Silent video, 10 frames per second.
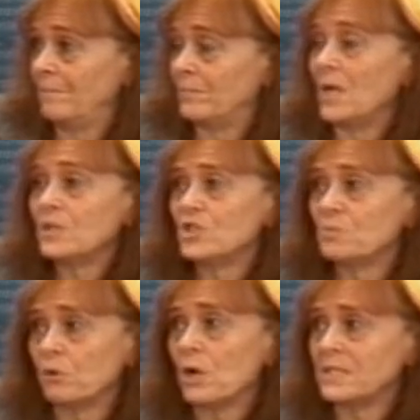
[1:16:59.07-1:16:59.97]
Not
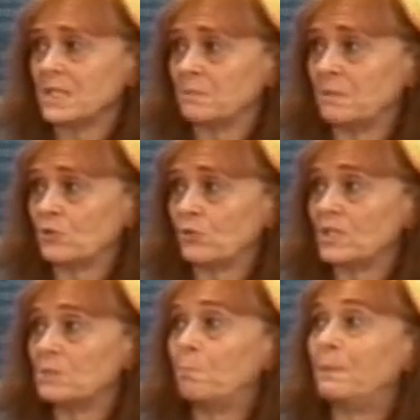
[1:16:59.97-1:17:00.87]
just process
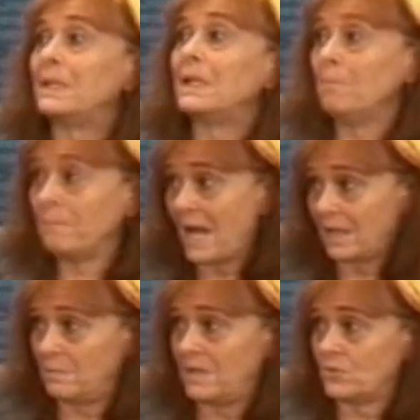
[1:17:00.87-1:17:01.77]
metrics, but
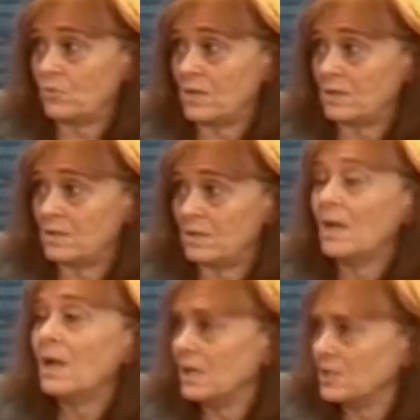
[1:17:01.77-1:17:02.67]
impact metrics.
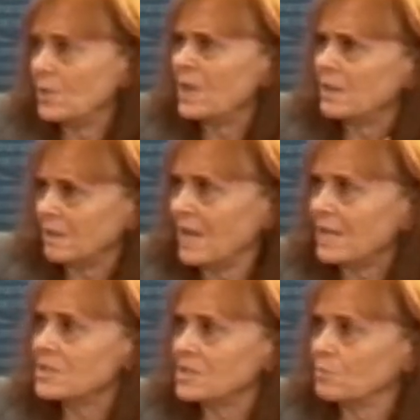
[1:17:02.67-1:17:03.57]
And so I think
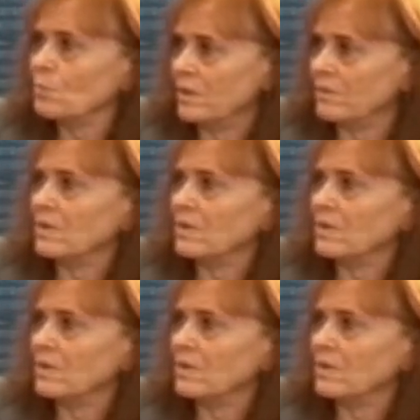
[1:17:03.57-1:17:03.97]
that's one of